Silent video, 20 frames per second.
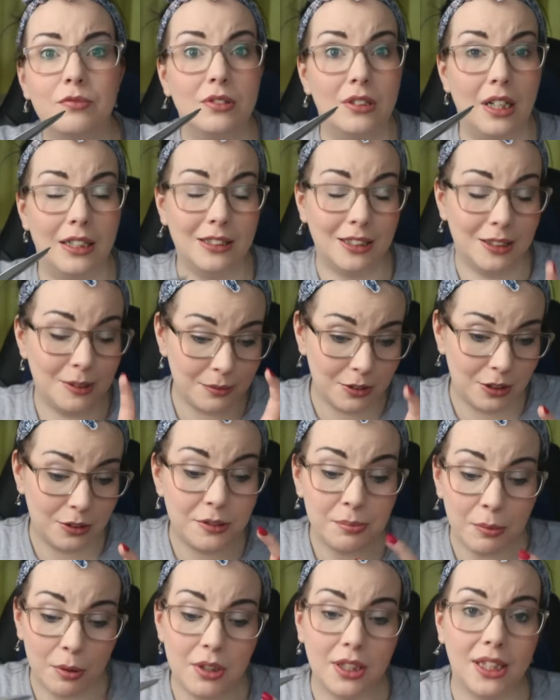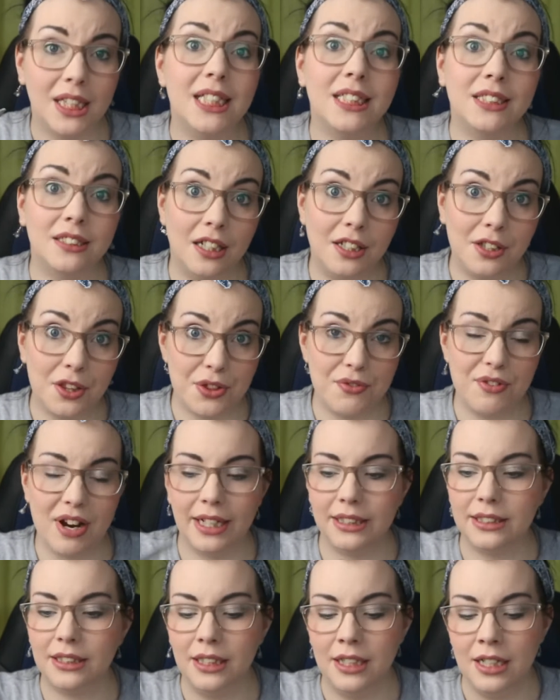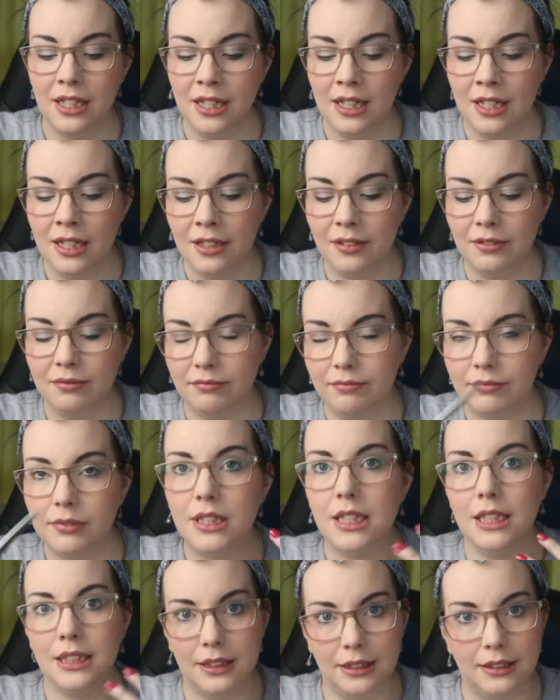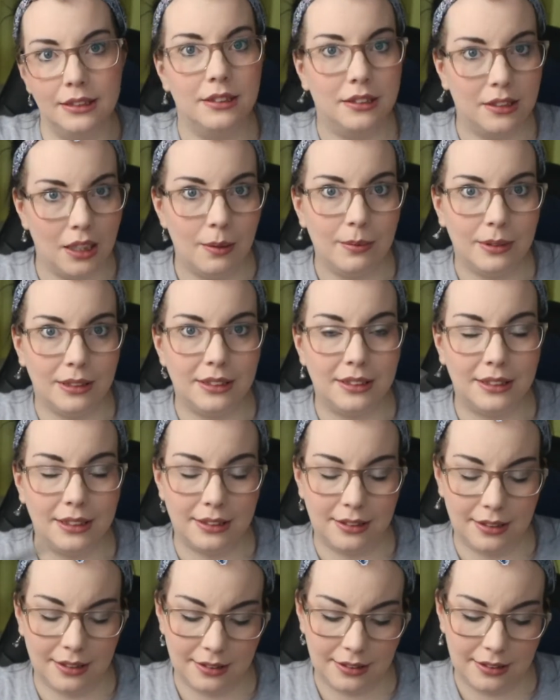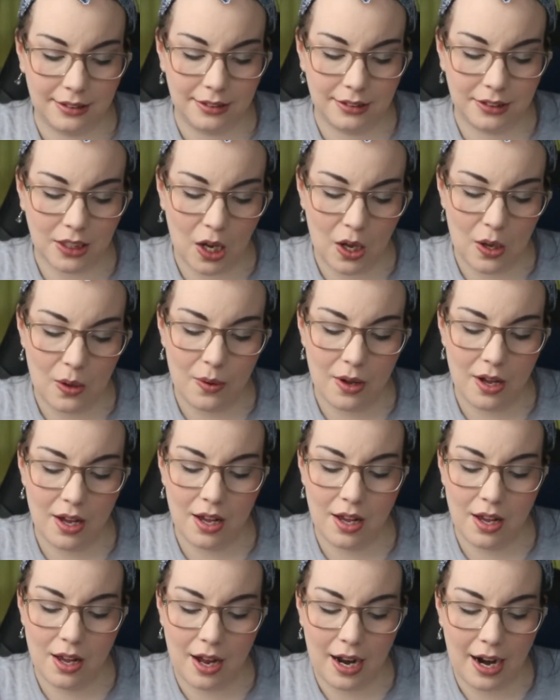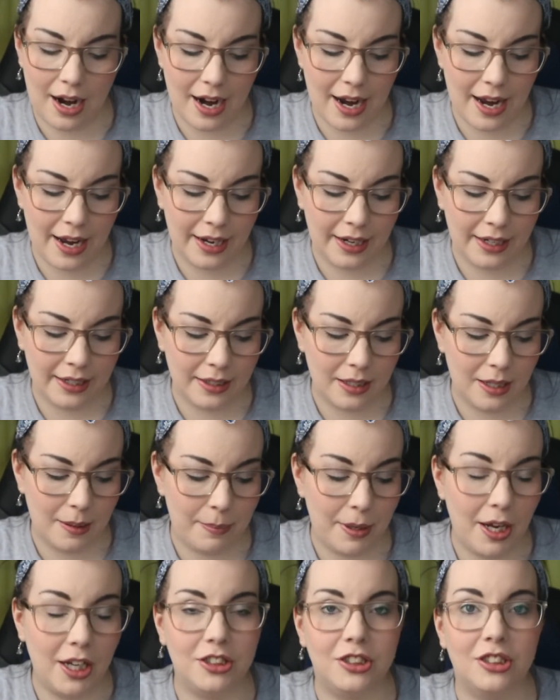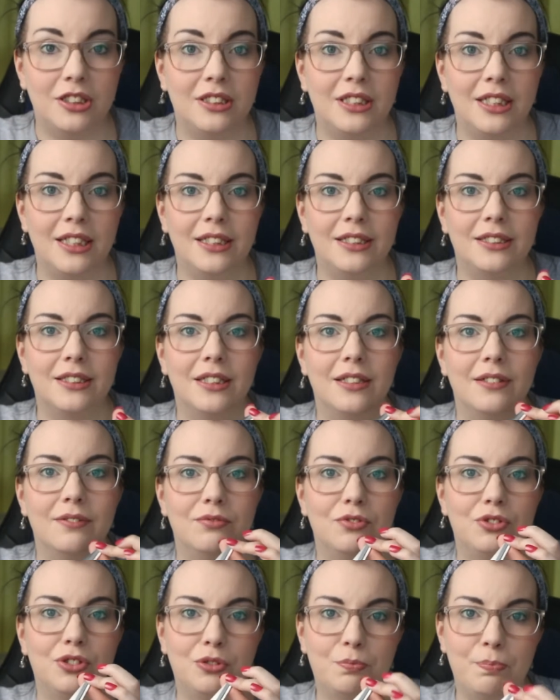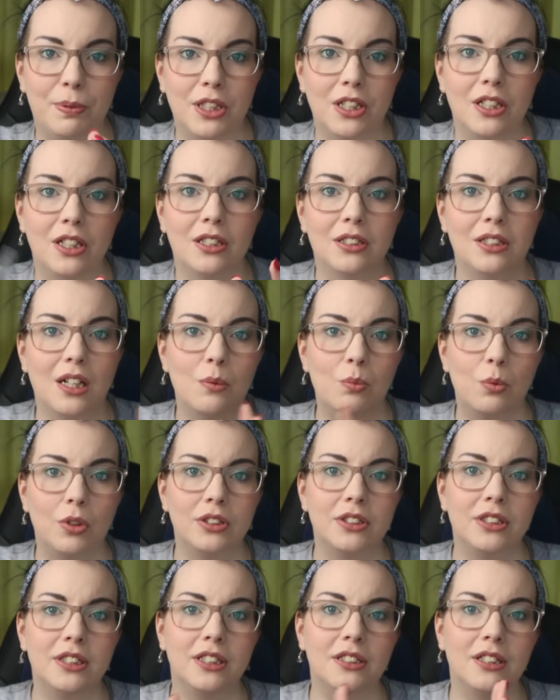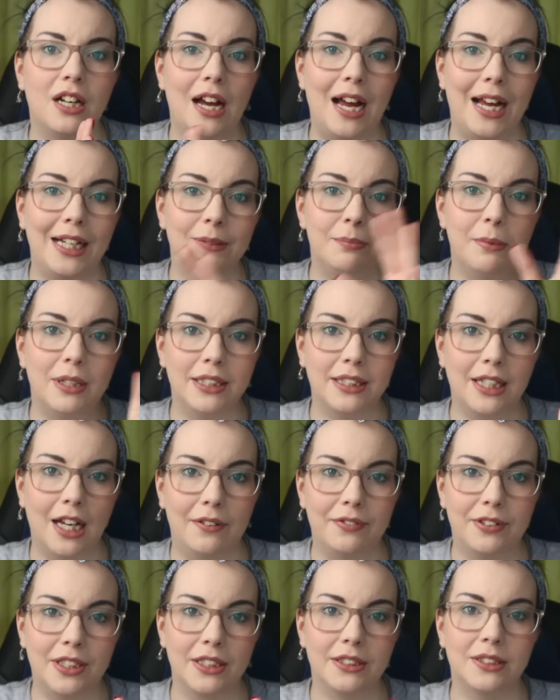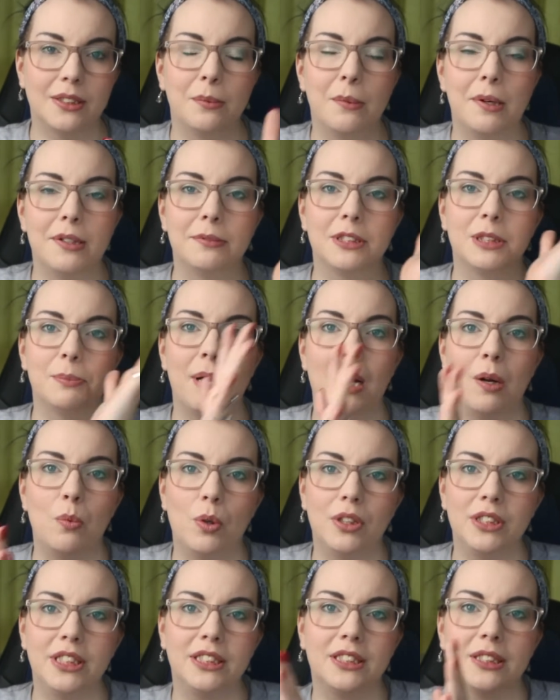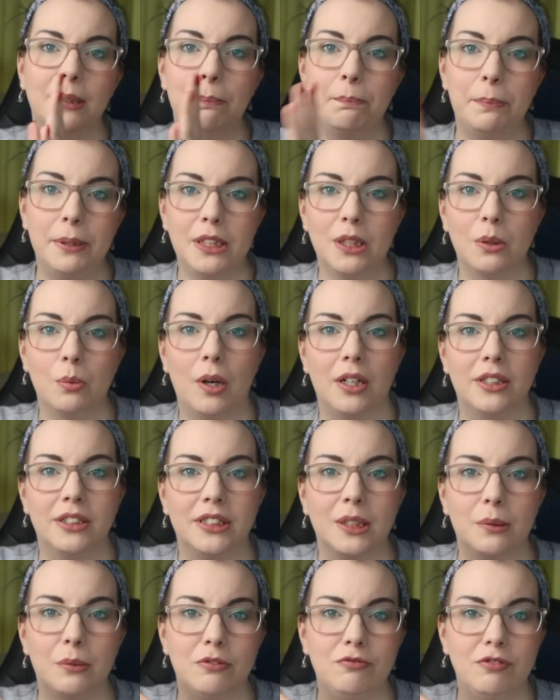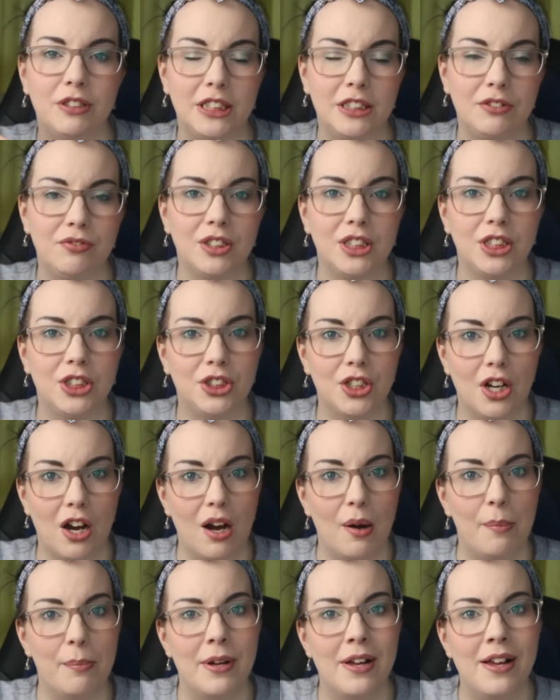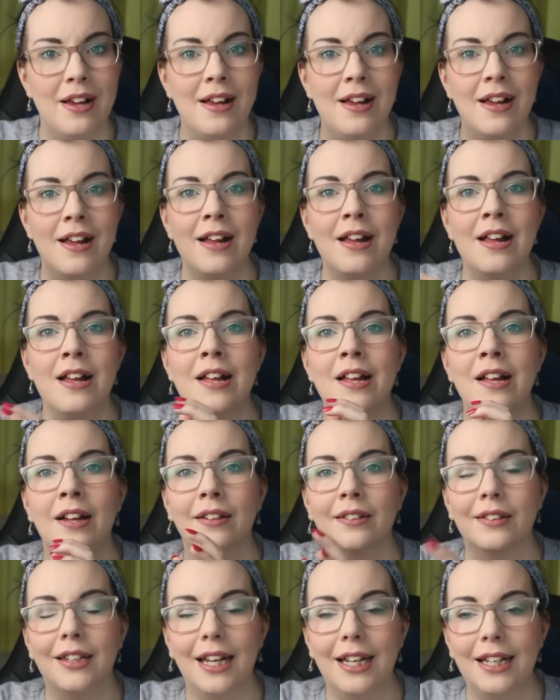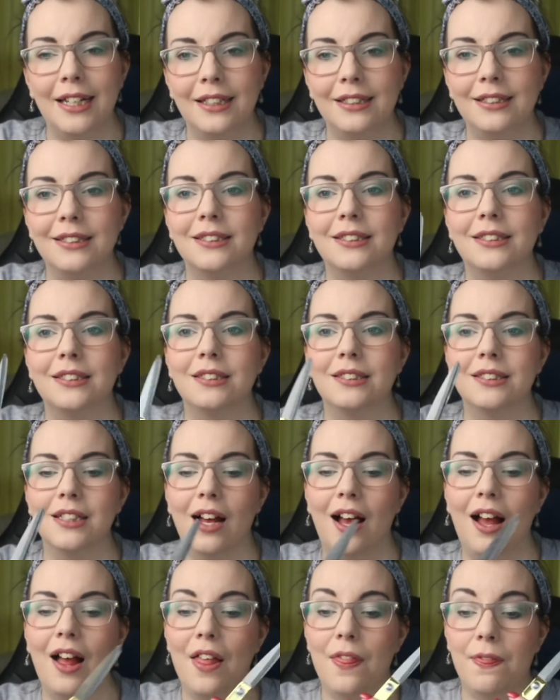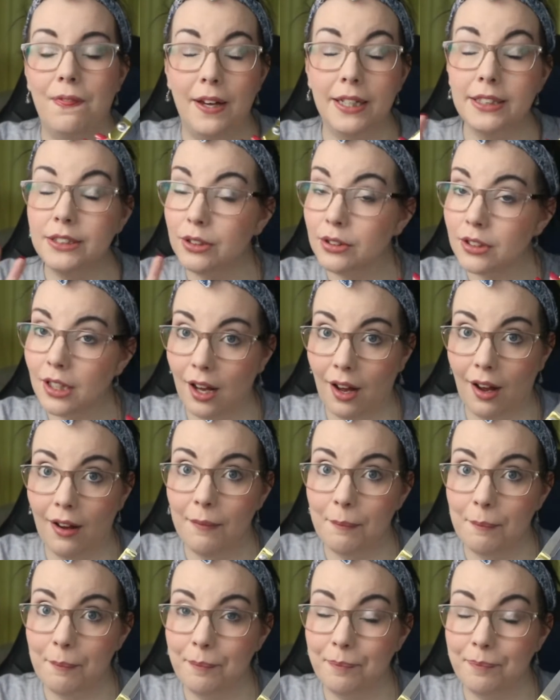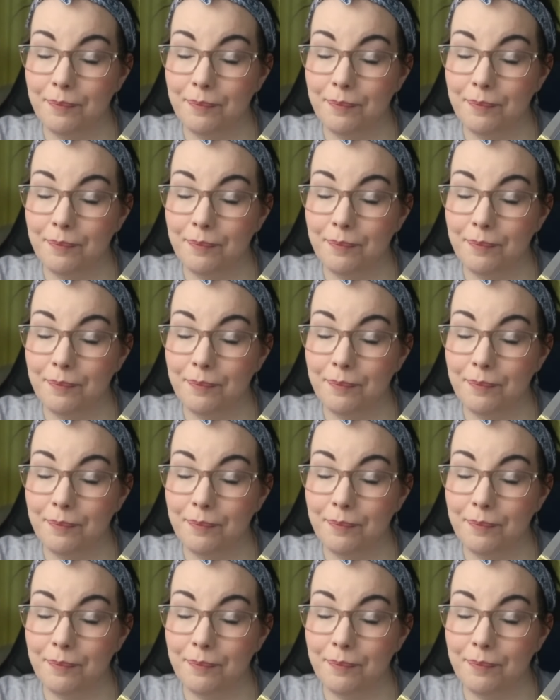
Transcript: like smaller things like thread, thinking sewing scissors. So I purchased these because I had my Cav Kitson ones, but I wanted some bigger ones that were really, really sharp. These, they do cut.